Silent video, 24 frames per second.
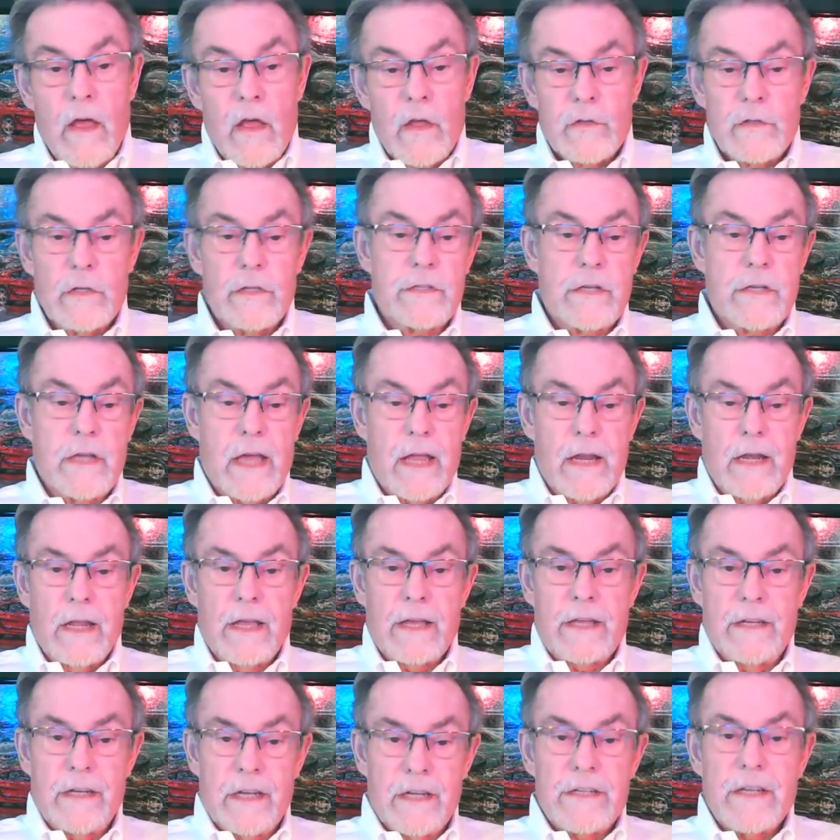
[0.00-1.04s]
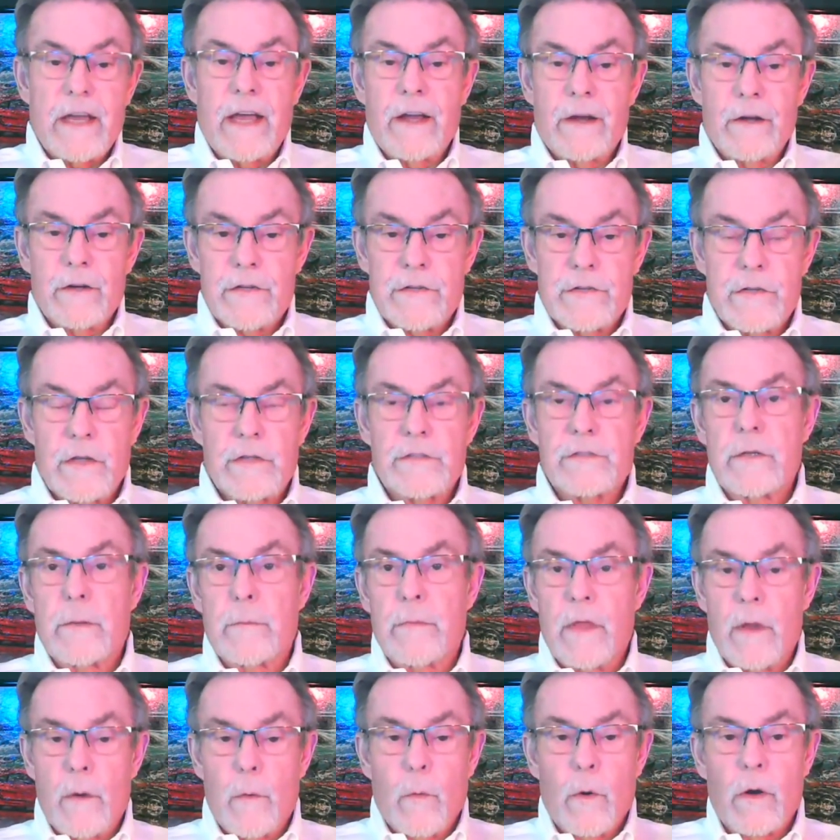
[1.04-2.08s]
So it's kind of like an entire
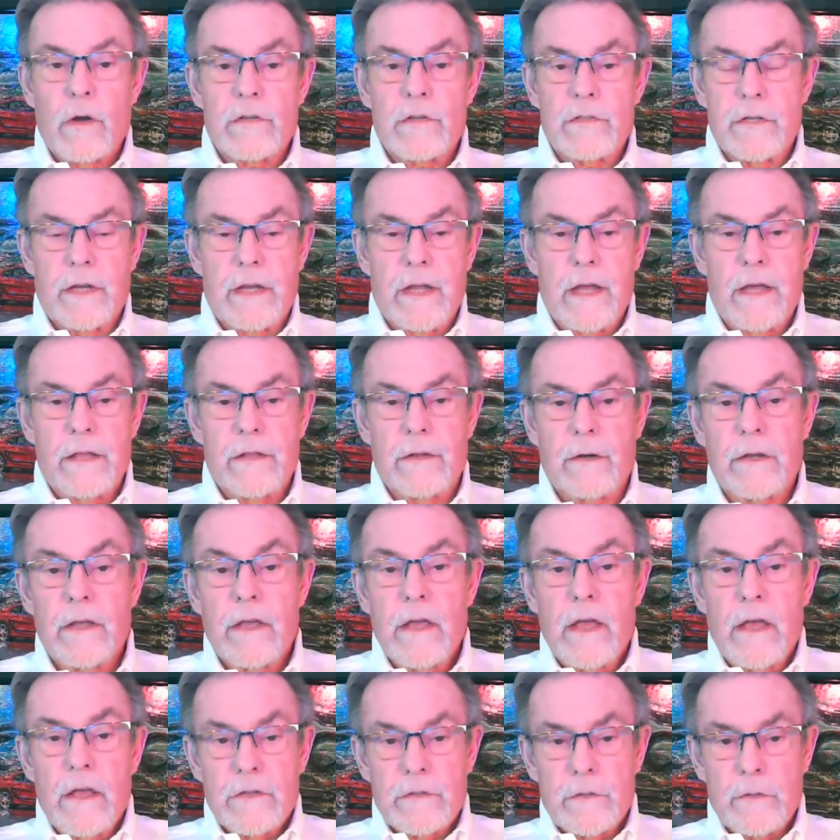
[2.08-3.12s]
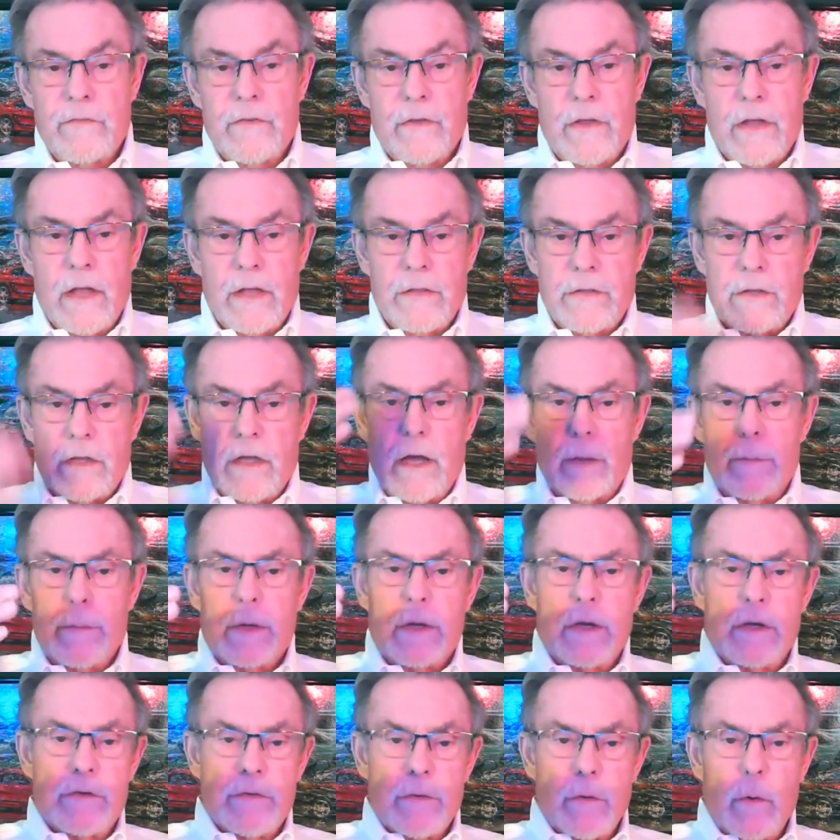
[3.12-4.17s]
system that works together. So we've got the upper
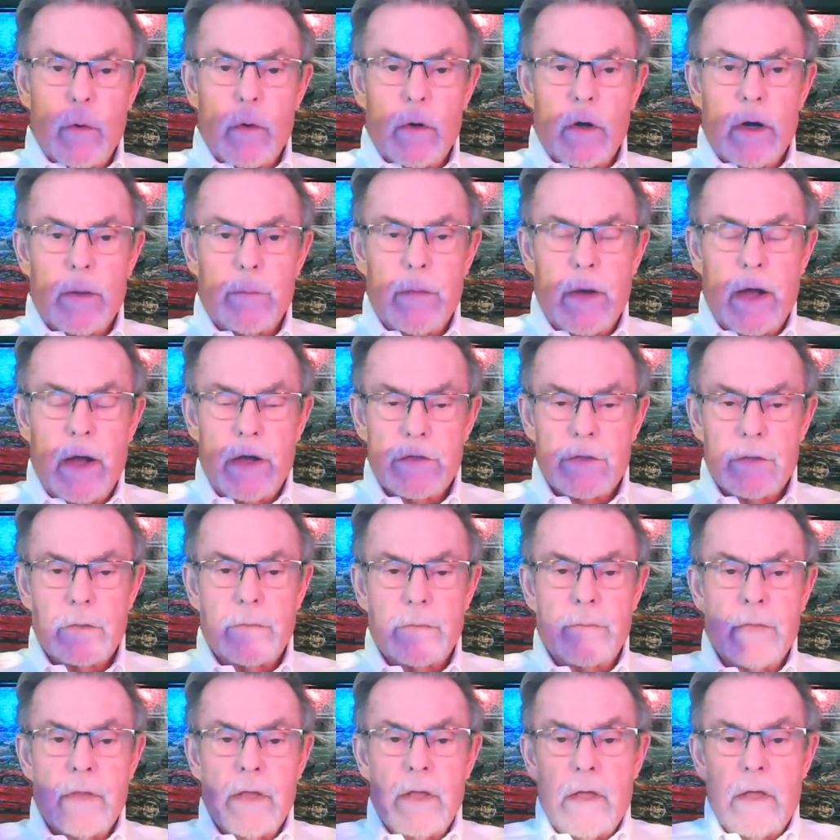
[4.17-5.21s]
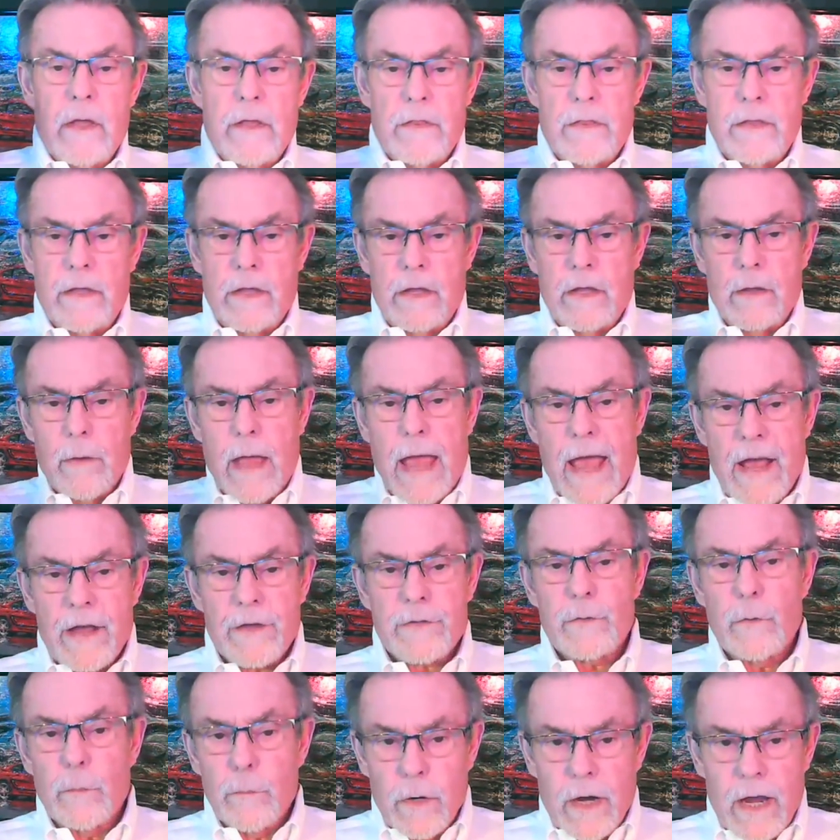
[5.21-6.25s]
control arm module, the
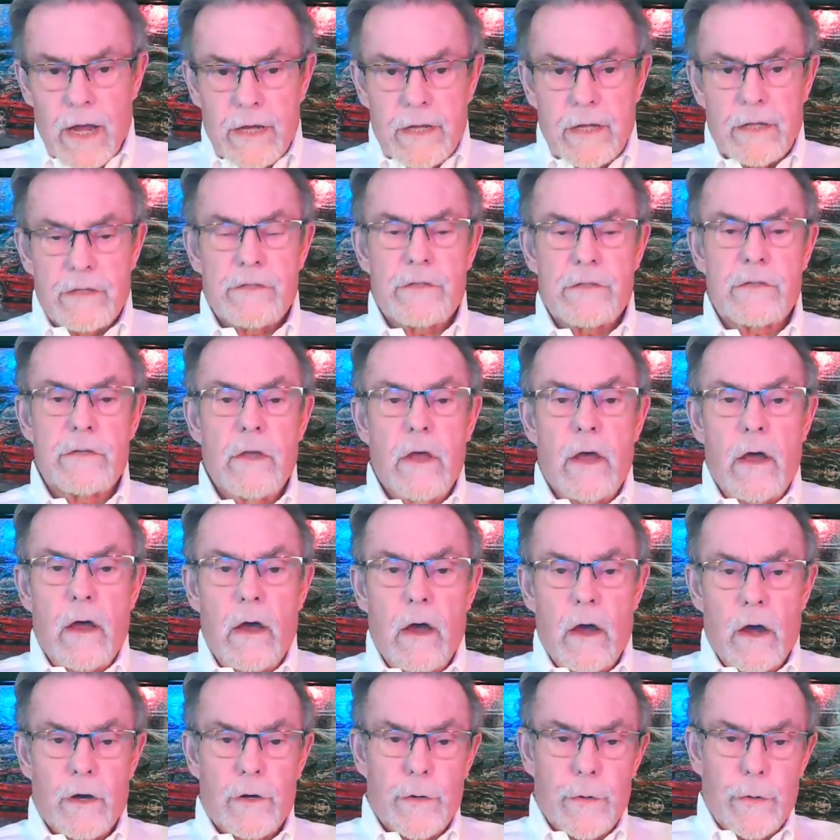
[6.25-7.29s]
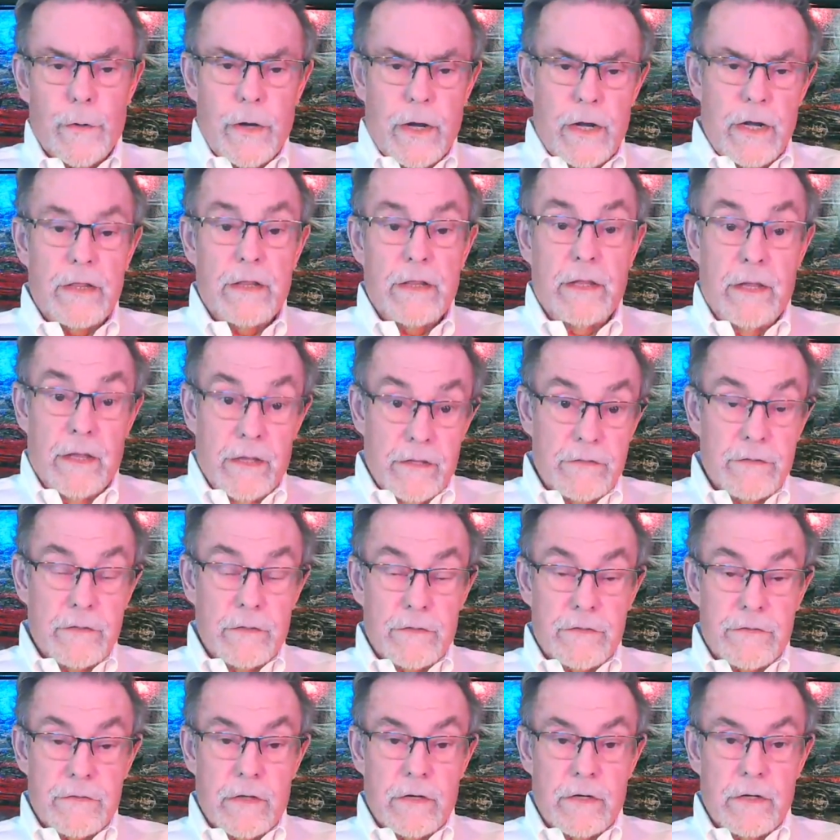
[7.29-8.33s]
axle brackets are creating the
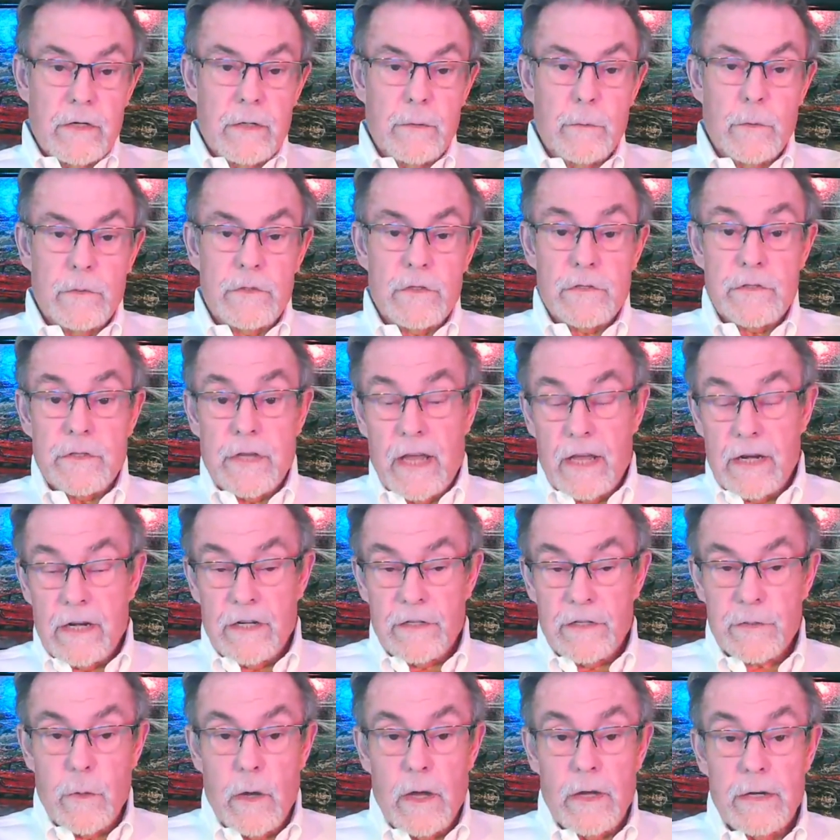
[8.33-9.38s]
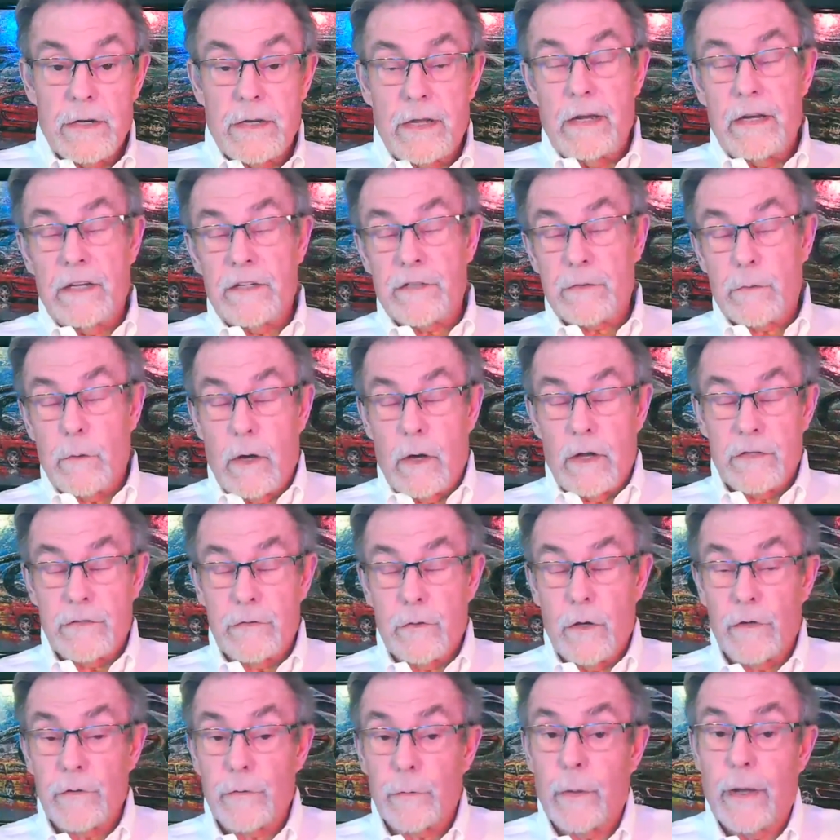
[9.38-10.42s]
instant center, which is anti-squat, and anti-squat is
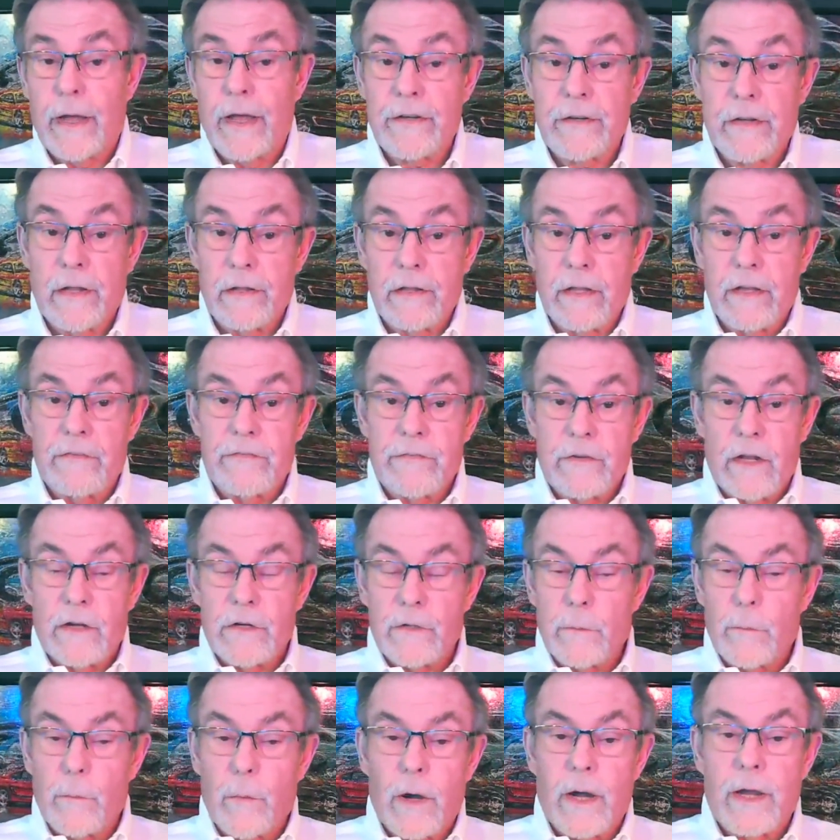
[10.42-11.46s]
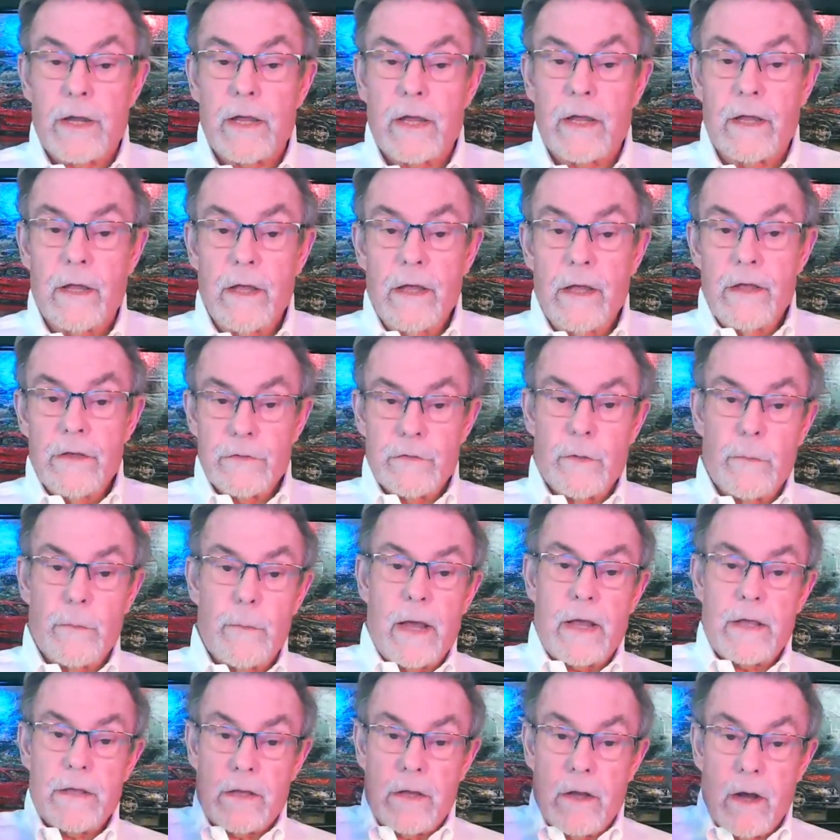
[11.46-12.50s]
also anti-lift under braking, so the
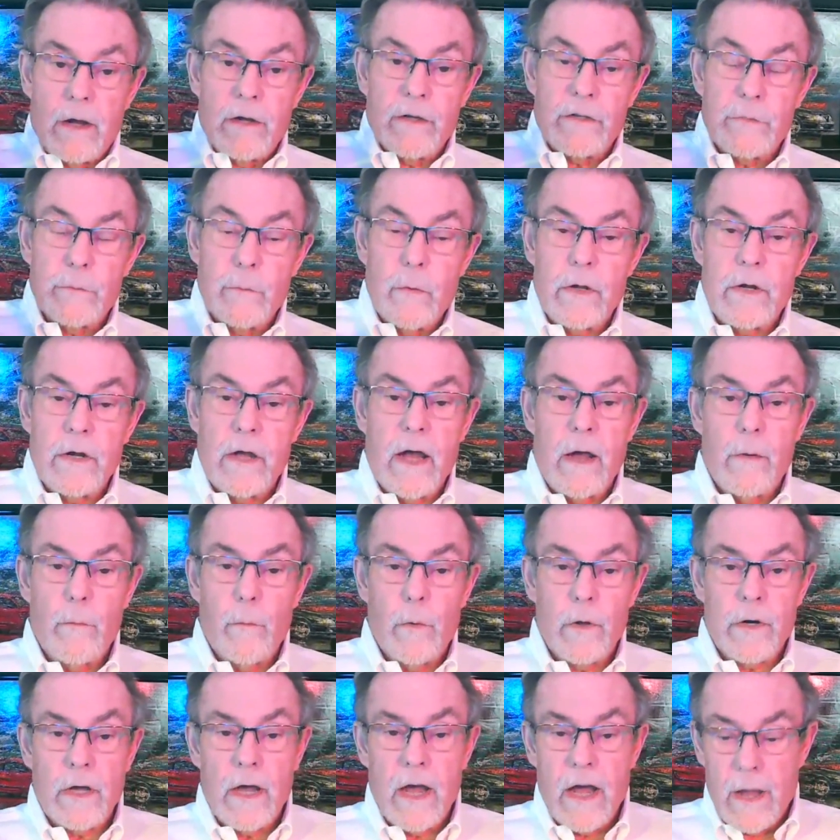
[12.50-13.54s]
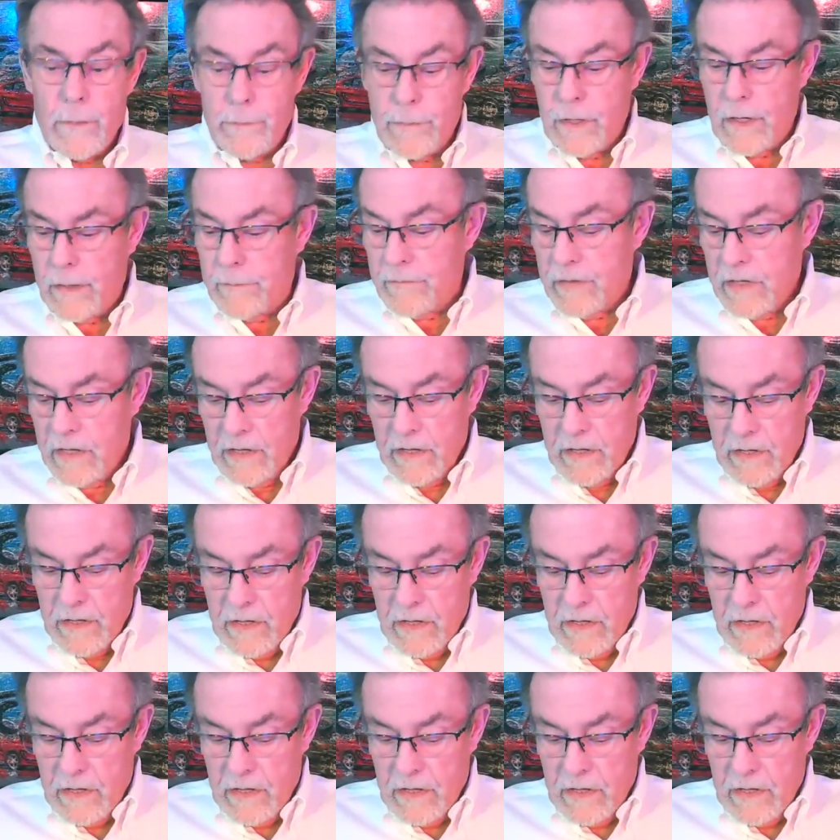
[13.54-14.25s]
back of the car doesn't want to hop up.